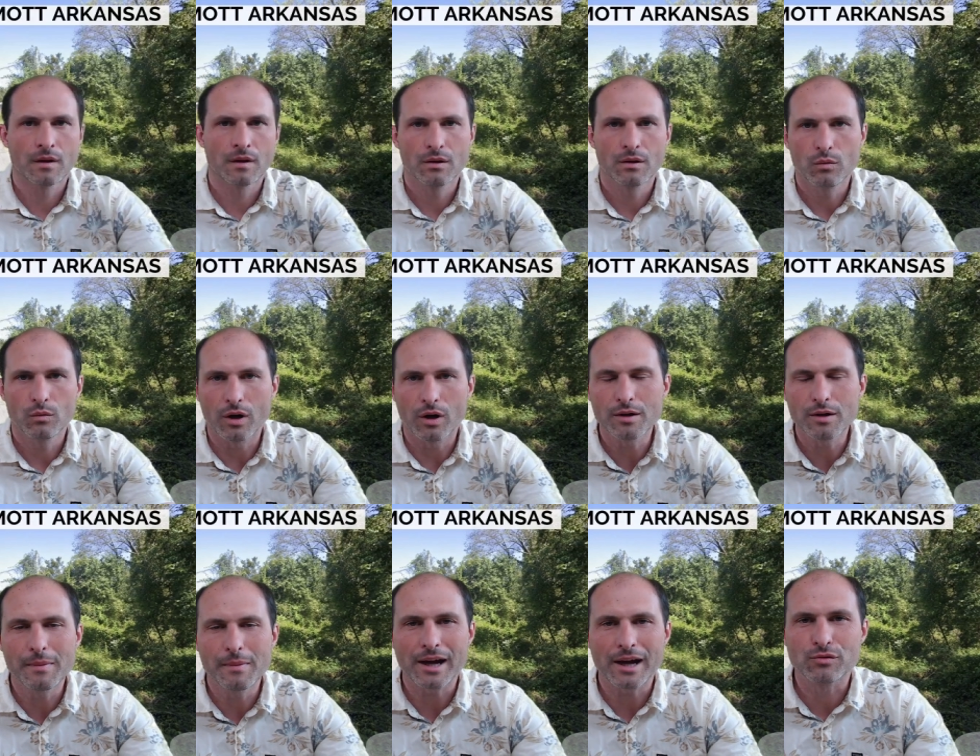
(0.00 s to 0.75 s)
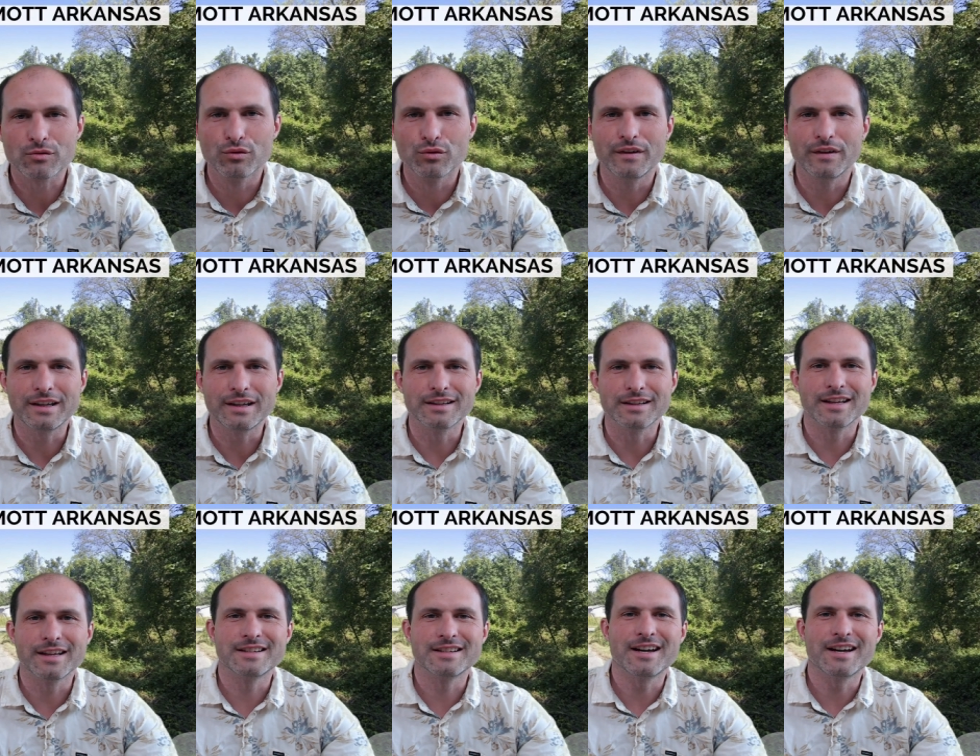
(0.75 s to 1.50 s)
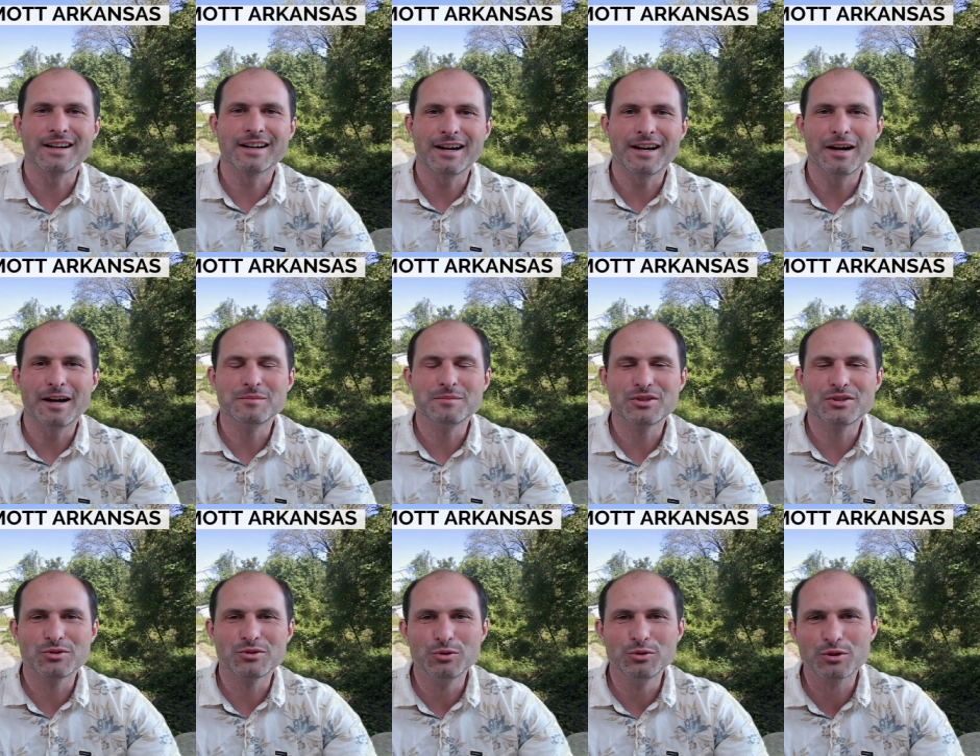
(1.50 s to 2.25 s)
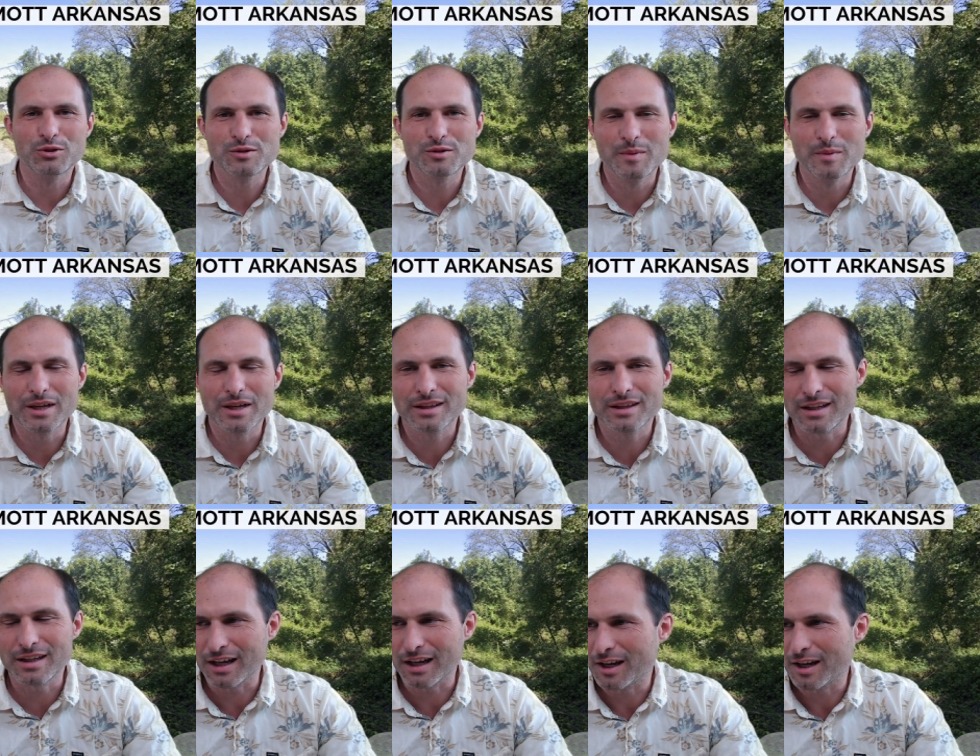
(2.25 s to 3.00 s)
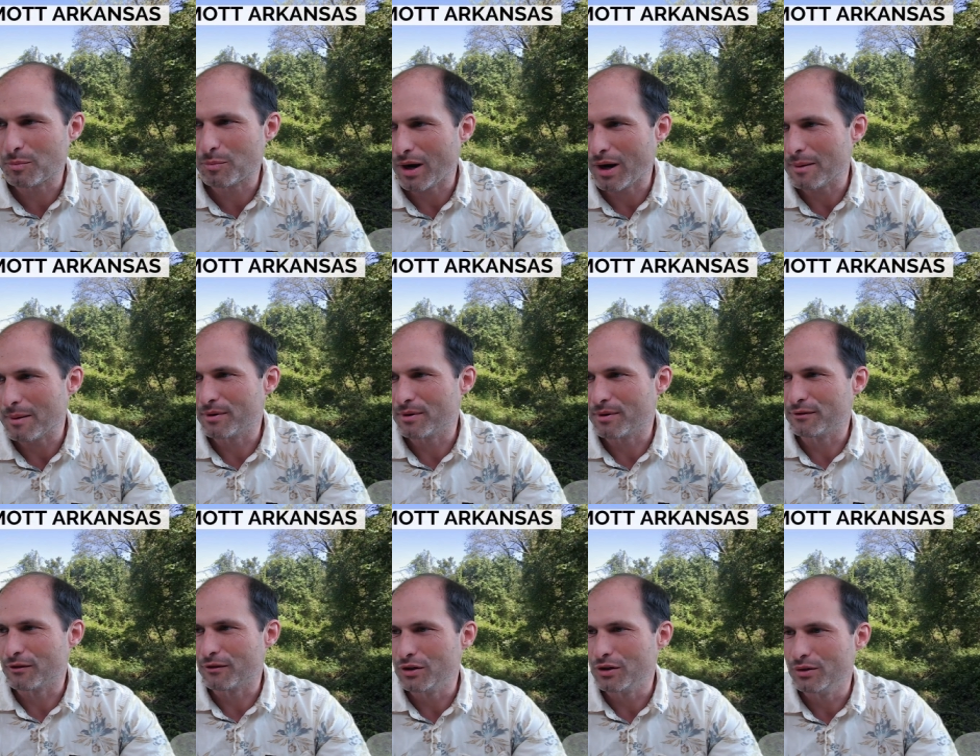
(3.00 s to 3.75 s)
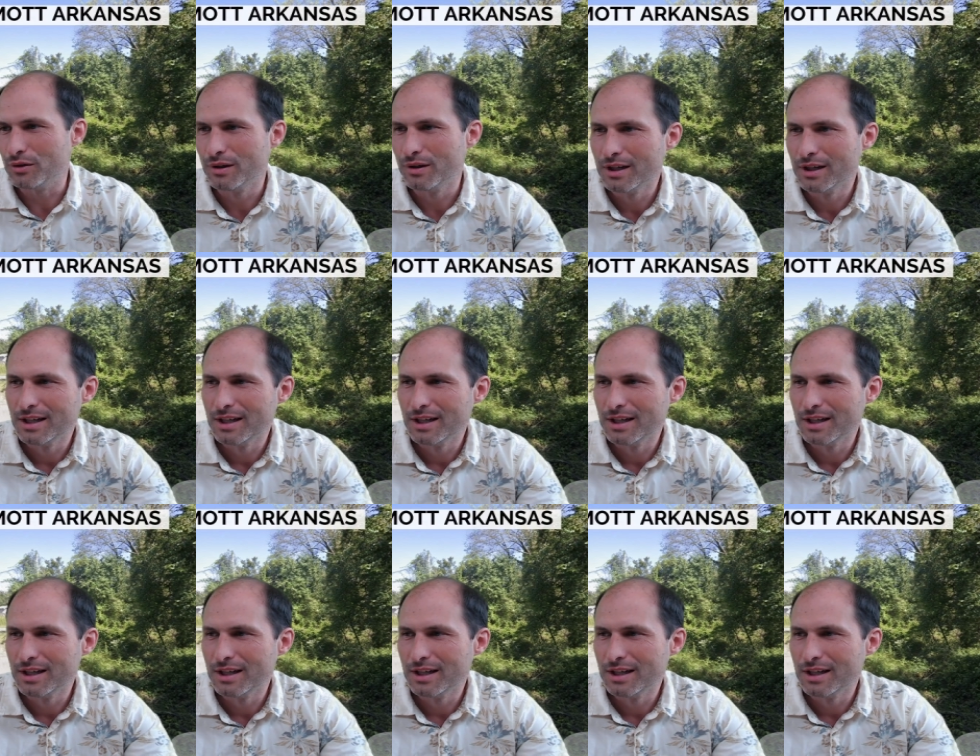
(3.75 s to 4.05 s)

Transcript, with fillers: Welcome back, ruralvacantland.com. This is Luke Smith, and I got a property for you.